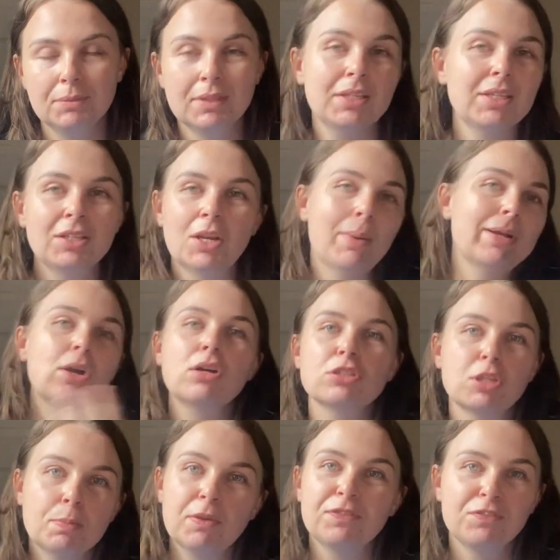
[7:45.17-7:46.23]
You know, I can't
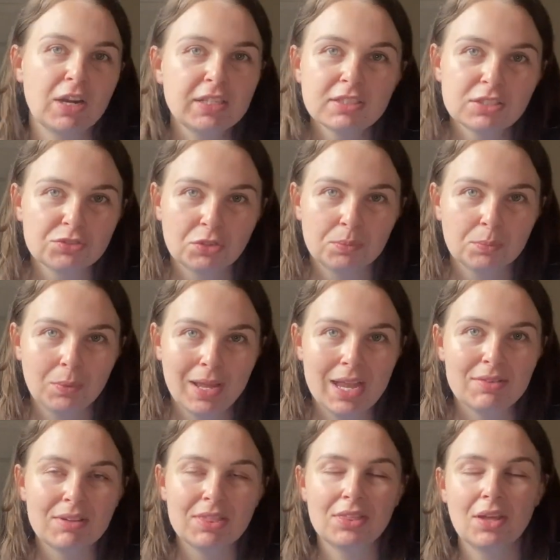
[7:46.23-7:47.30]
stop her friends from
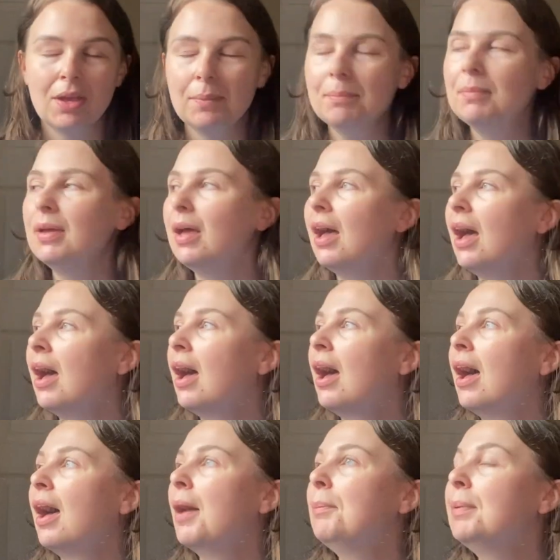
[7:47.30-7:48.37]
wearing them.
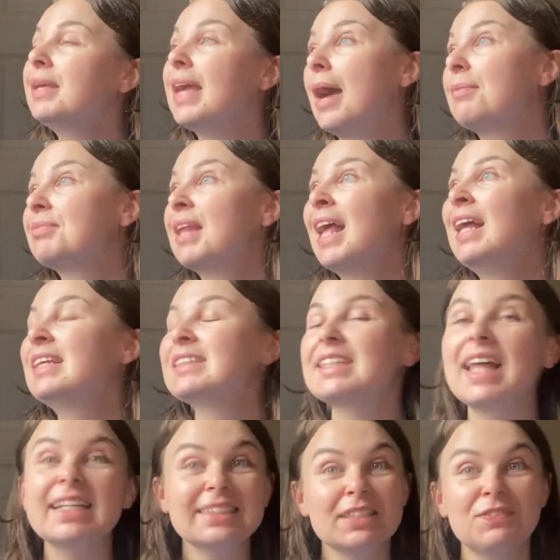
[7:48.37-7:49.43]
But yeah, so
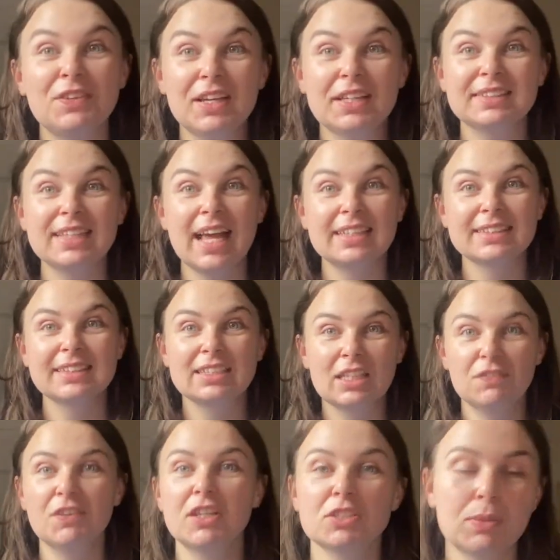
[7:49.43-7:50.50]
that's the first answer to the first